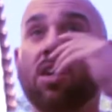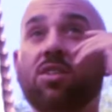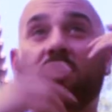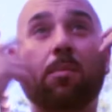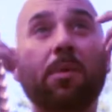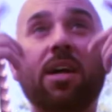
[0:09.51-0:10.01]

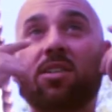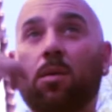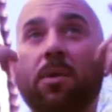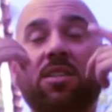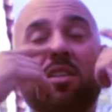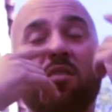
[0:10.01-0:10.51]
just imagining
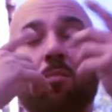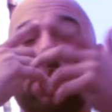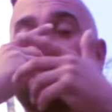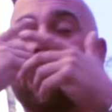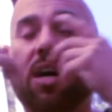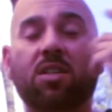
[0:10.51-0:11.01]
myself
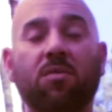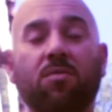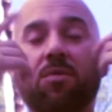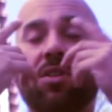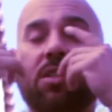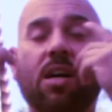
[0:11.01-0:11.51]
beatboxing,
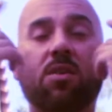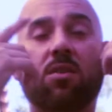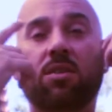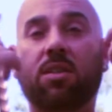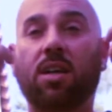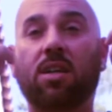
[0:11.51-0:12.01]
freestyling on
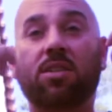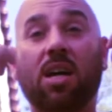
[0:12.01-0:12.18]
stage.